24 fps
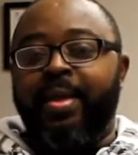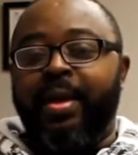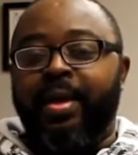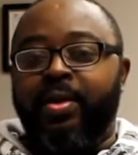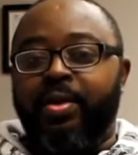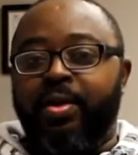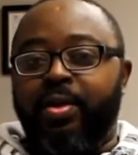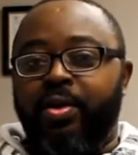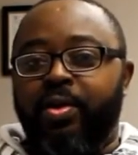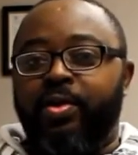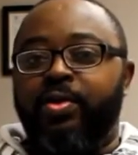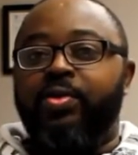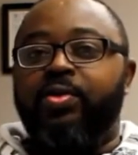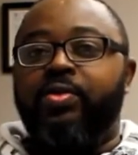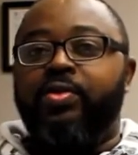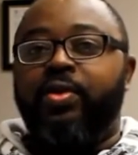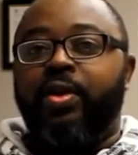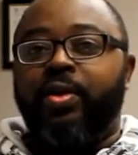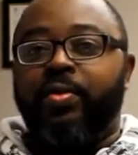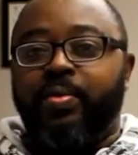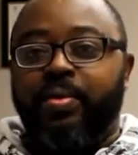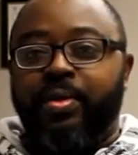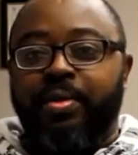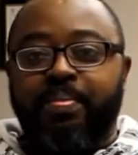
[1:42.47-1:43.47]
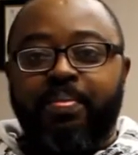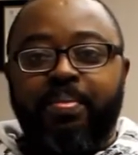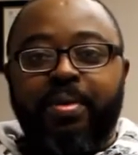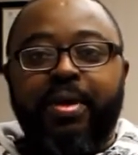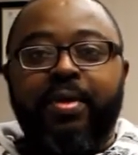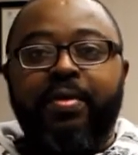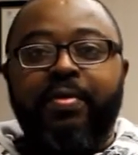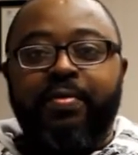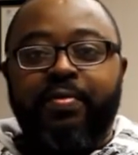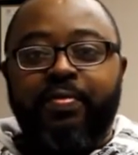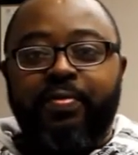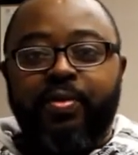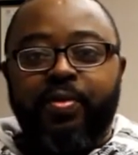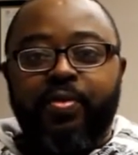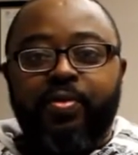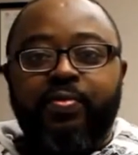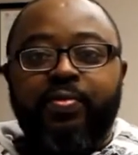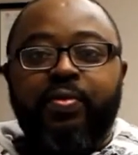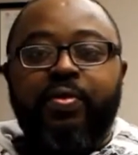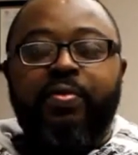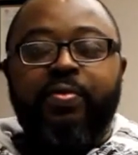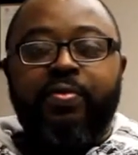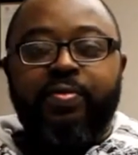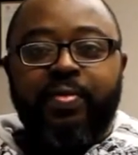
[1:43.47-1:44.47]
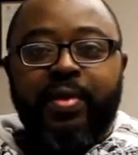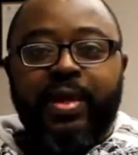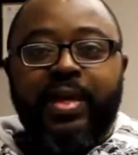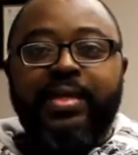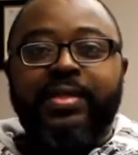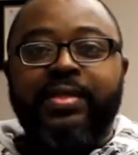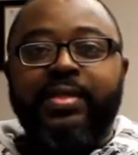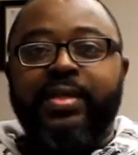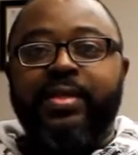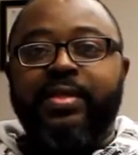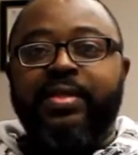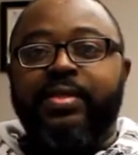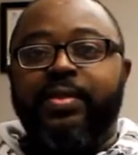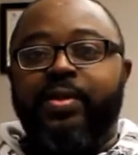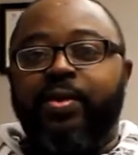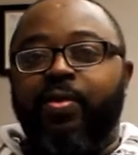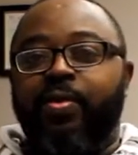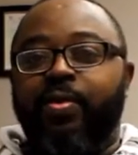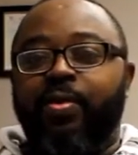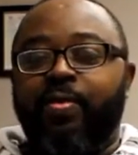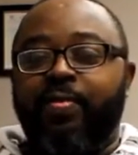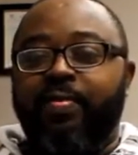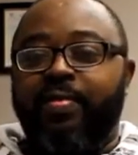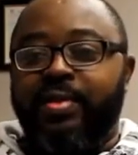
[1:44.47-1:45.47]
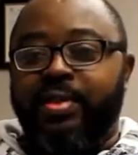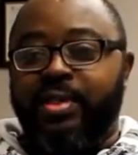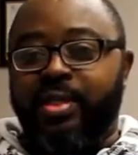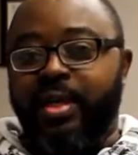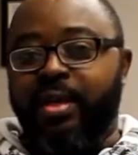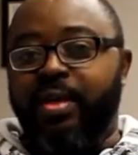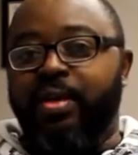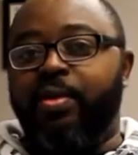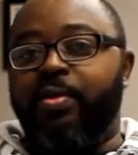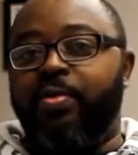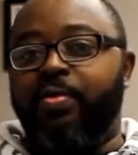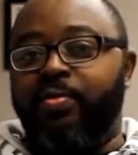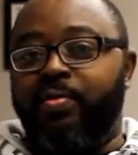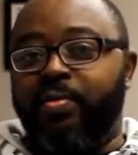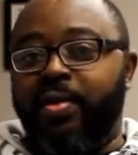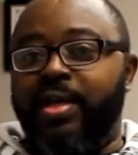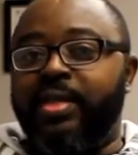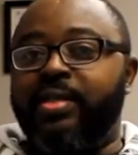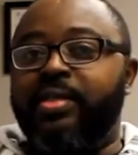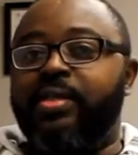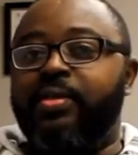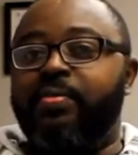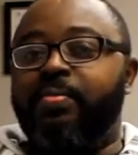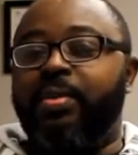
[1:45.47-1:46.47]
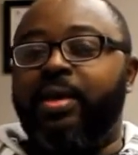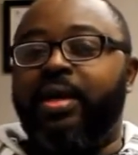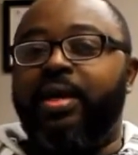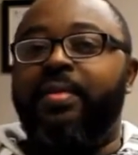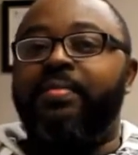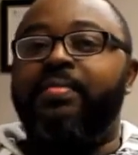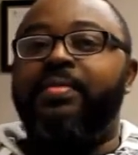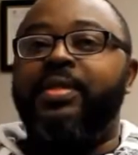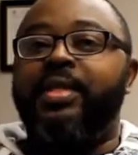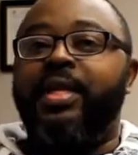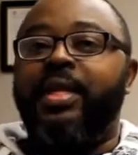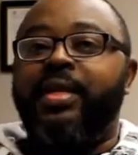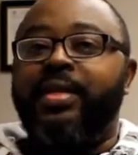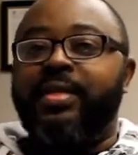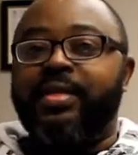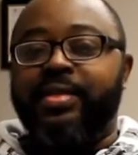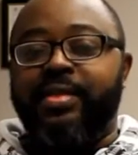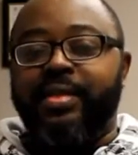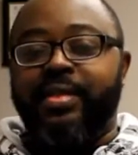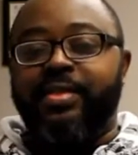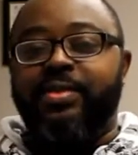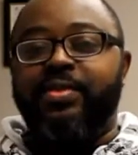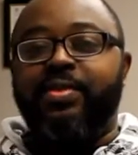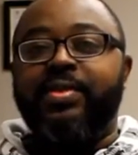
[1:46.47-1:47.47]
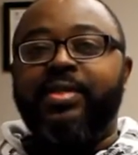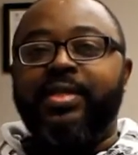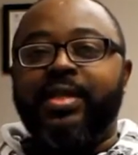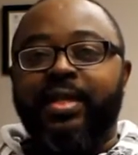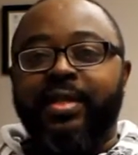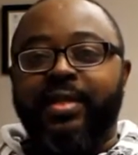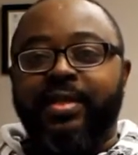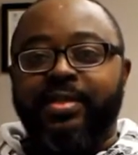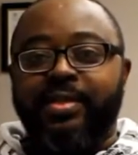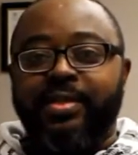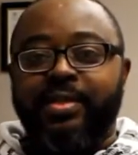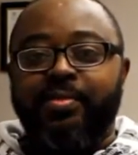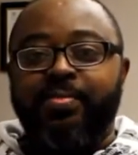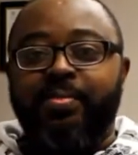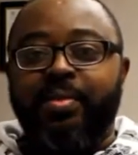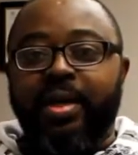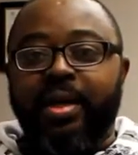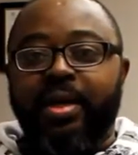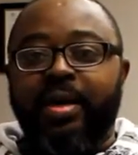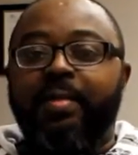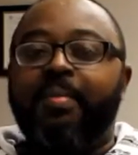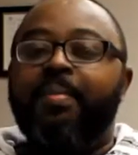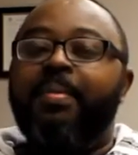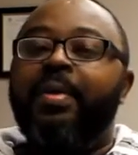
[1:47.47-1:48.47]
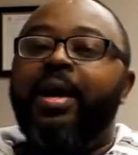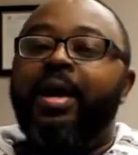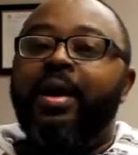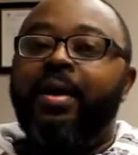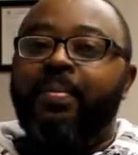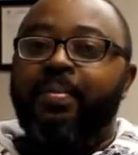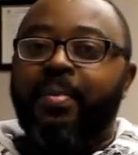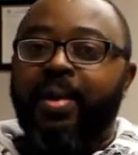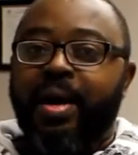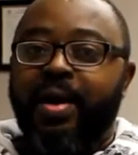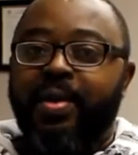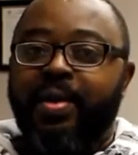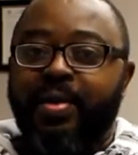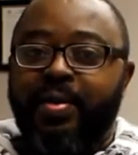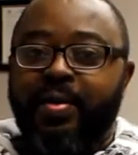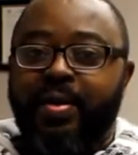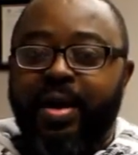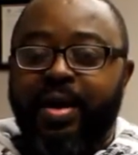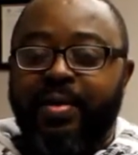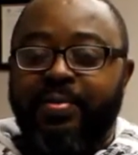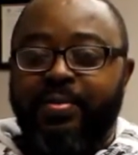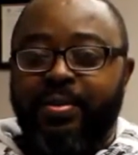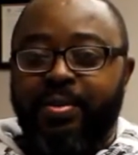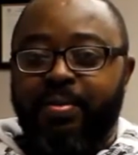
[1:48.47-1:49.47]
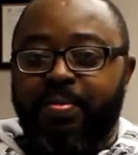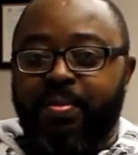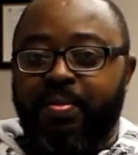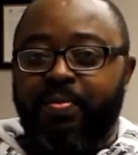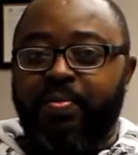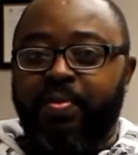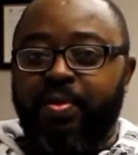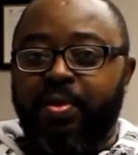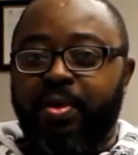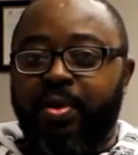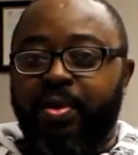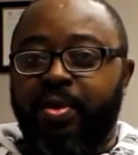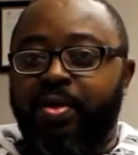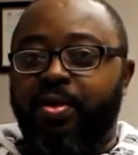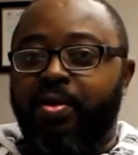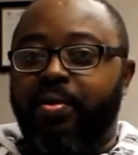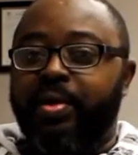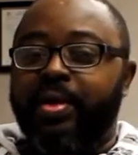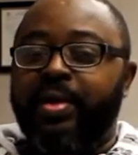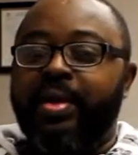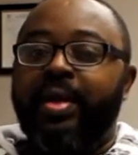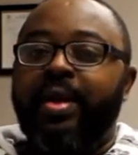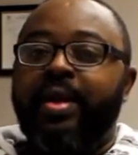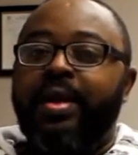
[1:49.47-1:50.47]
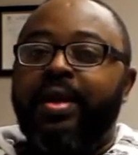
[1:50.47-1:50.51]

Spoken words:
You know, you start with a bit of useful phrases, all of a sudden your phrases become sentences, your sentences become paragraphs, and before you know it,